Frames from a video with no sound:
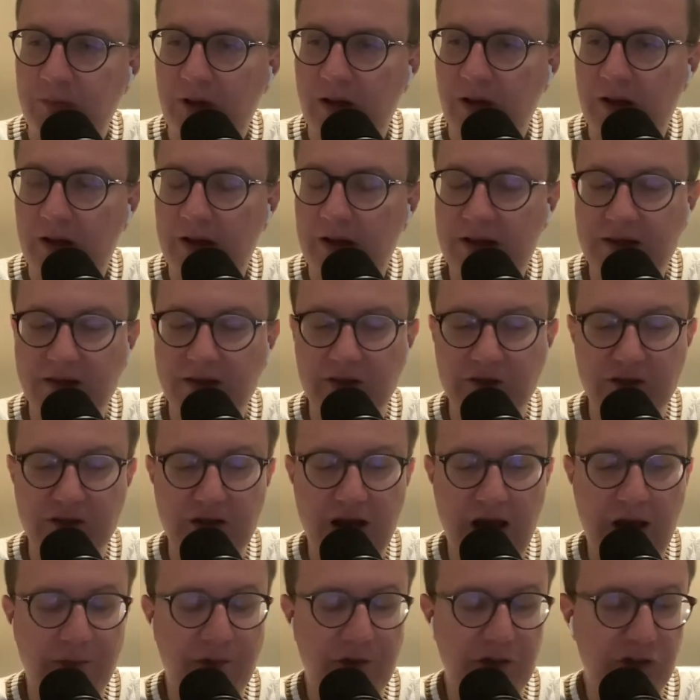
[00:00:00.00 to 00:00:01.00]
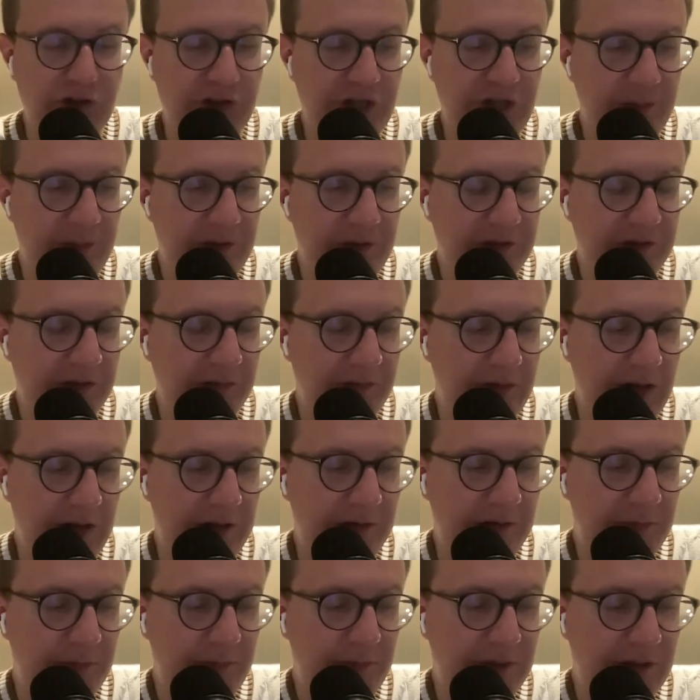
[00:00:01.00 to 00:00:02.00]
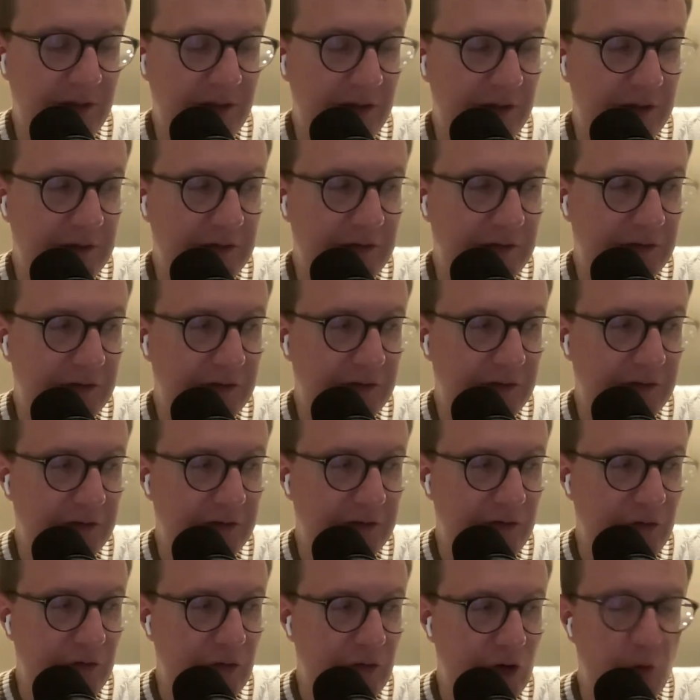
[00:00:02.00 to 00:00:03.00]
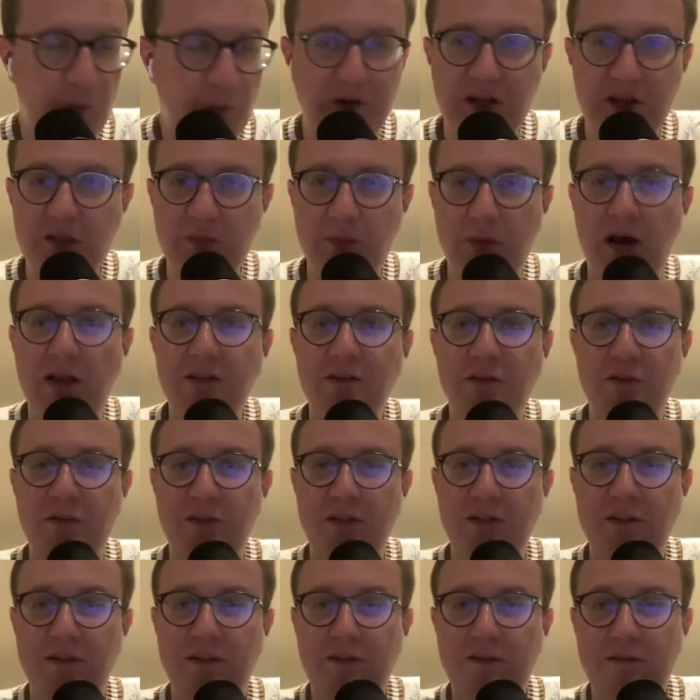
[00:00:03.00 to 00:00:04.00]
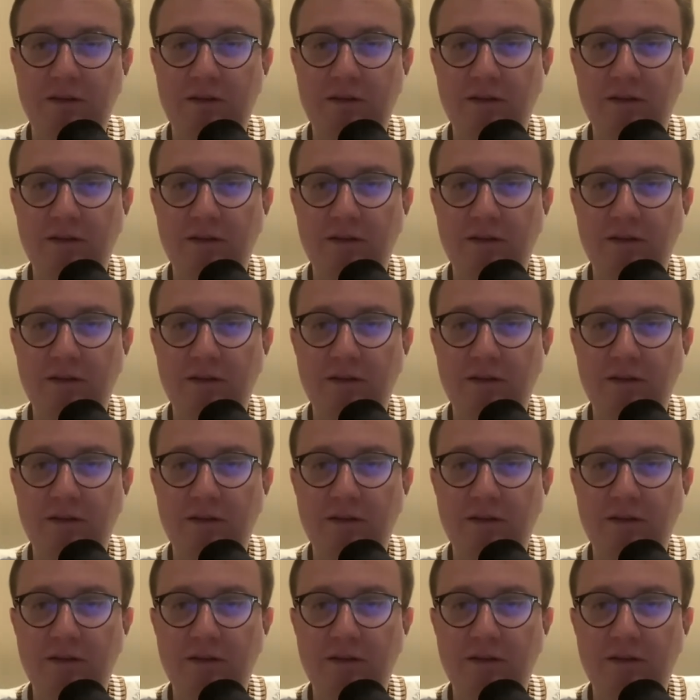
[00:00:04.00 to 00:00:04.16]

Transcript: Uh, it is not the cheapest event because nobody sponsors it